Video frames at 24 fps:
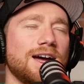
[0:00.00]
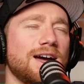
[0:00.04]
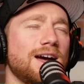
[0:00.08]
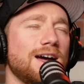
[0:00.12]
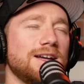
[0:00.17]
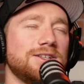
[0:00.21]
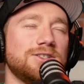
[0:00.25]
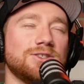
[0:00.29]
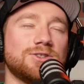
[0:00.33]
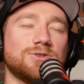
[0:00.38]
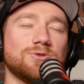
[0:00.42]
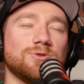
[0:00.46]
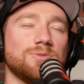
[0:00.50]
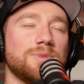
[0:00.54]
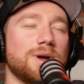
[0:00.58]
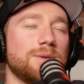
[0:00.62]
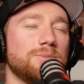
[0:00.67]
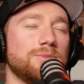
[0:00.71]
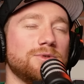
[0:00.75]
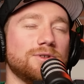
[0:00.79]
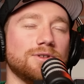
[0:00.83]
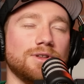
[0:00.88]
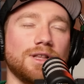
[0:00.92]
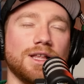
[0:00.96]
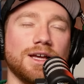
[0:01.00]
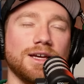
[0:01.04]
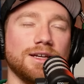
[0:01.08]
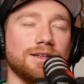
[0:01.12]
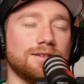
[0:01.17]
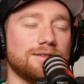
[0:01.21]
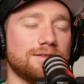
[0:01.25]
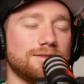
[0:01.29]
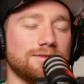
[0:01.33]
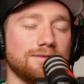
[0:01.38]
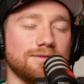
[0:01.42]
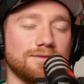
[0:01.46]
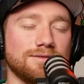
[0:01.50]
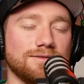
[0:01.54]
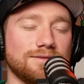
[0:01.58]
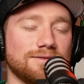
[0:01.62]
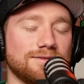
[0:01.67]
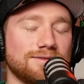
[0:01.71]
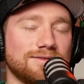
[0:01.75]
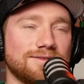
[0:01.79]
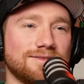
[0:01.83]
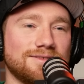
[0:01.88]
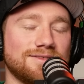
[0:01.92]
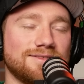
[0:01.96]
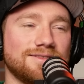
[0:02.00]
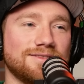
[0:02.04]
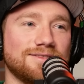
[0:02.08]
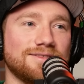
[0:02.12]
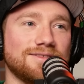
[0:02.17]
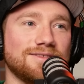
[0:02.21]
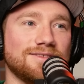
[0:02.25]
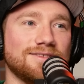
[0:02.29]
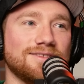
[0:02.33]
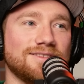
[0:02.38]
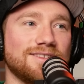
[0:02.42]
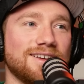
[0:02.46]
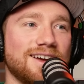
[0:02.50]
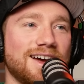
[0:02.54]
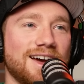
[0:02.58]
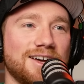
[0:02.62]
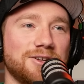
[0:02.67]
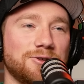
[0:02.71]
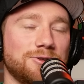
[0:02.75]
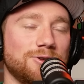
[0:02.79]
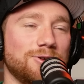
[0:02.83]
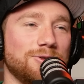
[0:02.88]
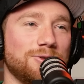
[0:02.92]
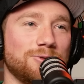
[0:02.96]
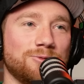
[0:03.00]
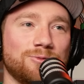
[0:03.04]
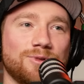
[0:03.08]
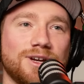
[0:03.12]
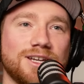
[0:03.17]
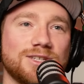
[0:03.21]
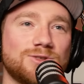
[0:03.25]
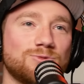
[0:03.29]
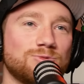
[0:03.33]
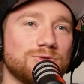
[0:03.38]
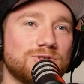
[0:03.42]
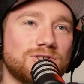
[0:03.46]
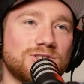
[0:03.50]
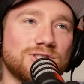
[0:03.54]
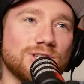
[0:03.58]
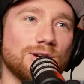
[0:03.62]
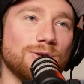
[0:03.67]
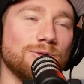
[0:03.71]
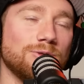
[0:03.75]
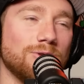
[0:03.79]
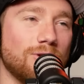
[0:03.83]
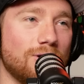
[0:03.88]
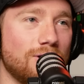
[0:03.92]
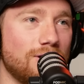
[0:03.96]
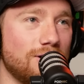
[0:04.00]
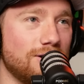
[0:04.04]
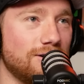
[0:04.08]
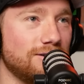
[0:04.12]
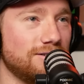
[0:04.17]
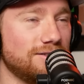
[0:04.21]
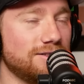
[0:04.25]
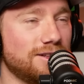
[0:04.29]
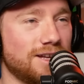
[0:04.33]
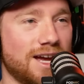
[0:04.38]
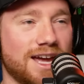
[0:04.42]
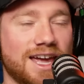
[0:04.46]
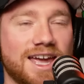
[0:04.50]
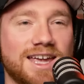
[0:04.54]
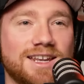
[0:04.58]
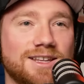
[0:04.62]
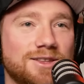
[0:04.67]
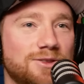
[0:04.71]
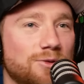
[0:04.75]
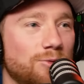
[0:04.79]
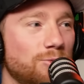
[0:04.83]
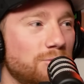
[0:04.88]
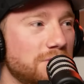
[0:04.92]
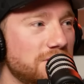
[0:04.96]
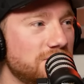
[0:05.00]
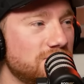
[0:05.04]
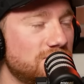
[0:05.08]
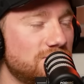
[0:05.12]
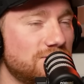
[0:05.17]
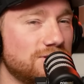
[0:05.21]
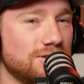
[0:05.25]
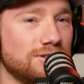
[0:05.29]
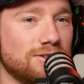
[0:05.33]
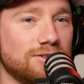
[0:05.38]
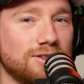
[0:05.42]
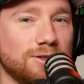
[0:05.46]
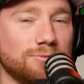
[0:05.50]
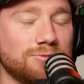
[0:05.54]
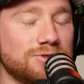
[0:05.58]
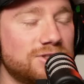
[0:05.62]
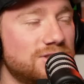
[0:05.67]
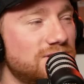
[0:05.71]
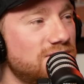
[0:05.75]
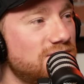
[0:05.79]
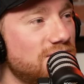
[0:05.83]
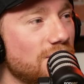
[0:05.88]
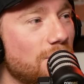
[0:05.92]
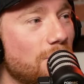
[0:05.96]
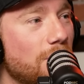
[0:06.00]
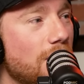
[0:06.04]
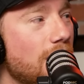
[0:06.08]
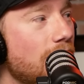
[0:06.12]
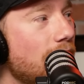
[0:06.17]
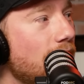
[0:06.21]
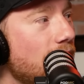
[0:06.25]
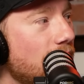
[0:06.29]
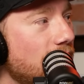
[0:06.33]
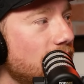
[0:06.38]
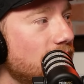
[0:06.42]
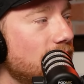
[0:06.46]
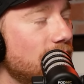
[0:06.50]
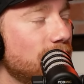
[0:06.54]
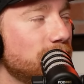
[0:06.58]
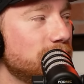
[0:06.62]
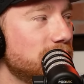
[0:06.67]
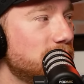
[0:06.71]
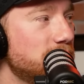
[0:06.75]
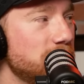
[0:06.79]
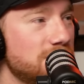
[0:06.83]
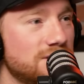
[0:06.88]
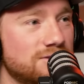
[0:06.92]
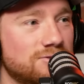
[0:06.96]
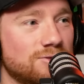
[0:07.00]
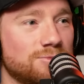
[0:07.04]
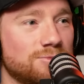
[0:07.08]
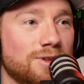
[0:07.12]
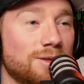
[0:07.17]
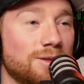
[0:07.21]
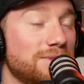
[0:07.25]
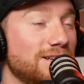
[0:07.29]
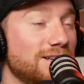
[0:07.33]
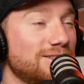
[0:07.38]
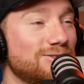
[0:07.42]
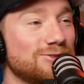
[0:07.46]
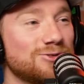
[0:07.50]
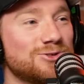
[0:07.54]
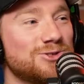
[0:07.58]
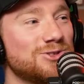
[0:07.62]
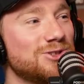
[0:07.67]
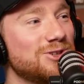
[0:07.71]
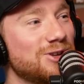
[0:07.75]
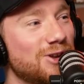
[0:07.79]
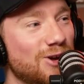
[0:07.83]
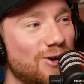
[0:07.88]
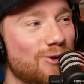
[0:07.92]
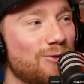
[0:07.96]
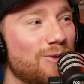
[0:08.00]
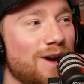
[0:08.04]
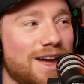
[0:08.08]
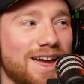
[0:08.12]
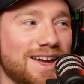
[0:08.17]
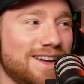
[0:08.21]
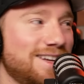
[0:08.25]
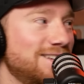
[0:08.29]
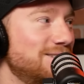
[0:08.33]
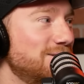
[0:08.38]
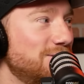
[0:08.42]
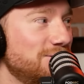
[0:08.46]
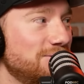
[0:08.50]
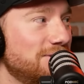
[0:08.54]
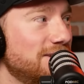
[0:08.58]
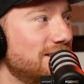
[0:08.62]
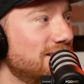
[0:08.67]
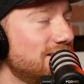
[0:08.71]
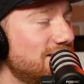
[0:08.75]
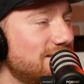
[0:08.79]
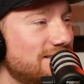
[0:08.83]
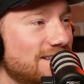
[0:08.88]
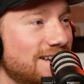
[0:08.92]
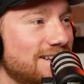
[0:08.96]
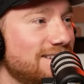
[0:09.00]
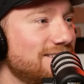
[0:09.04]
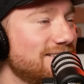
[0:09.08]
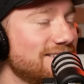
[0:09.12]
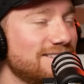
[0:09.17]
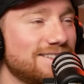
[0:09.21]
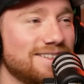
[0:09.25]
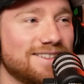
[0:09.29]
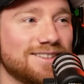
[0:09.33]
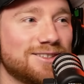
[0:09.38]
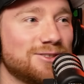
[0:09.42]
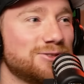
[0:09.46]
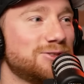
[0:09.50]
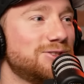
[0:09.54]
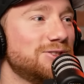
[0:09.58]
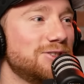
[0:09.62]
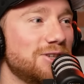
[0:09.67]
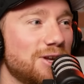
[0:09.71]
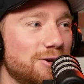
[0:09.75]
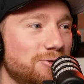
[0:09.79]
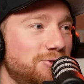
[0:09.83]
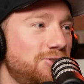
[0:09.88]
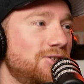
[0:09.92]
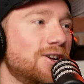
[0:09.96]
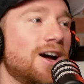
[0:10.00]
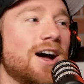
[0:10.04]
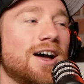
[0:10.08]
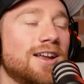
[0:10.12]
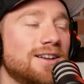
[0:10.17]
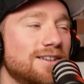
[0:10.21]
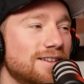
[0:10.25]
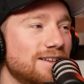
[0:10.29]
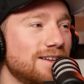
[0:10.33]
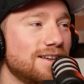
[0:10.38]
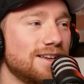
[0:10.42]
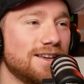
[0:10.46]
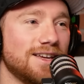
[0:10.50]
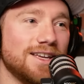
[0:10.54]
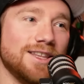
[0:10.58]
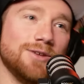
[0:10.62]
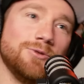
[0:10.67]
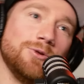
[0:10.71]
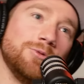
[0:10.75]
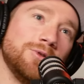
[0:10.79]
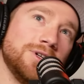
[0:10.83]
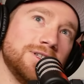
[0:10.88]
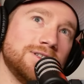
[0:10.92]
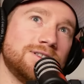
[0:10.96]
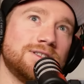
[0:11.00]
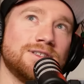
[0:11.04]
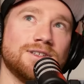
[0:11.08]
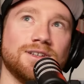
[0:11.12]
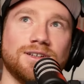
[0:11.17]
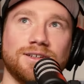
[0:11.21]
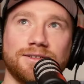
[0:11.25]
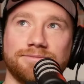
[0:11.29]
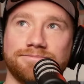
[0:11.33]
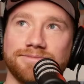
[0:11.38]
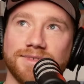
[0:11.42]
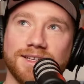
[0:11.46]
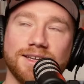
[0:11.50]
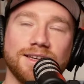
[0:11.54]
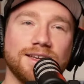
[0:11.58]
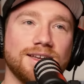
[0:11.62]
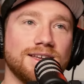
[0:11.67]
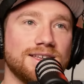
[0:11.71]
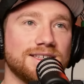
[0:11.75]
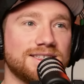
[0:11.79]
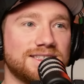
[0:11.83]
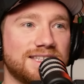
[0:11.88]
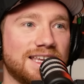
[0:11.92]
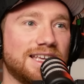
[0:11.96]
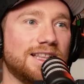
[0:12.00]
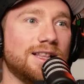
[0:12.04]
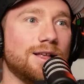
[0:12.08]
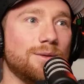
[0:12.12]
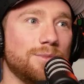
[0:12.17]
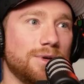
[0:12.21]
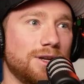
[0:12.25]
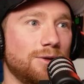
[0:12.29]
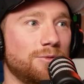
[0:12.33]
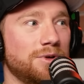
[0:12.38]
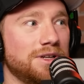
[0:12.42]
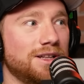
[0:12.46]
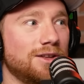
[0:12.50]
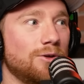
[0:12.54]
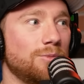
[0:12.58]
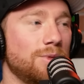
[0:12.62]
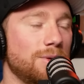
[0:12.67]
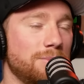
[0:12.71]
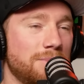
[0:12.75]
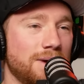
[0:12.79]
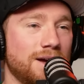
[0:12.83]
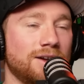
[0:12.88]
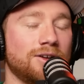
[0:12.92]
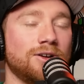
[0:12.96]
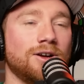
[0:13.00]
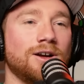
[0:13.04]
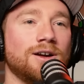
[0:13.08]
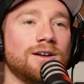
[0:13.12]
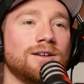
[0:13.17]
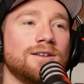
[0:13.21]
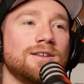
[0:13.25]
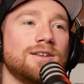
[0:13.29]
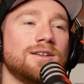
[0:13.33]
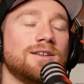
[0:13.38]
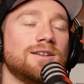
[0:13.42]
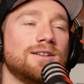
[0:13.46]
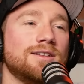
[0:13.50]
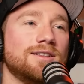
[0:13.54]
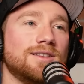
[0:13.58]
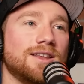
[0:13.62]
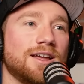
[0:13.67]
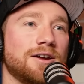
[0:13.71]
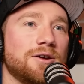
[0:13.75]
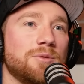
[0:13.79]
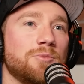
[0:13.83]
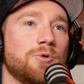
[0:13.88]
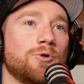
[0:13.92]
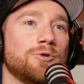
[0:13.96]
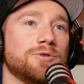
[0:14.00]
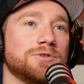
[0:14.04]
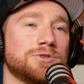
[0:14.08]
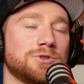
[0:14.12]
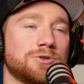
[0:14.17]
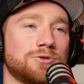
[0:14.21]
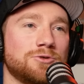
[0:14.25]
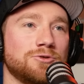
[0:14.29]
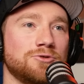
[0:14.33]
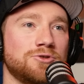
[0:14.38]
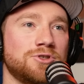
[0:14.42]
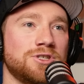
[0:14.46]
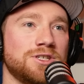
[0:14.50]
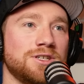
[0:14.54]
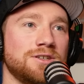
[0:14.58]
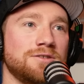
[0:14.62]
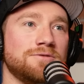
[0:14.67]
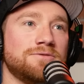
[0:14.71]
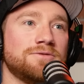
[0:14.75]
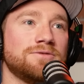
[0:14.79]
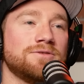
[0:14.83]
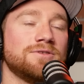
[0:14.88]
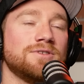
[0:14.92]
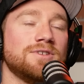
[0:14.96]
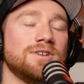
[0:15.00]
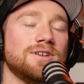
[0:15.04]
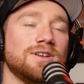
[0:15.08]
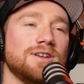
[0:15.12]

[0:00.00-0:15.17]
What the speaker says: I just remember, like, I don't know. The race was so long. I hated the windshield. It was so hot. I was miserable. I'm like, there's no way I can do this. Like, there's no shot. And we went to Salem, and it went a little bit better. Larry Moore was a crew chief.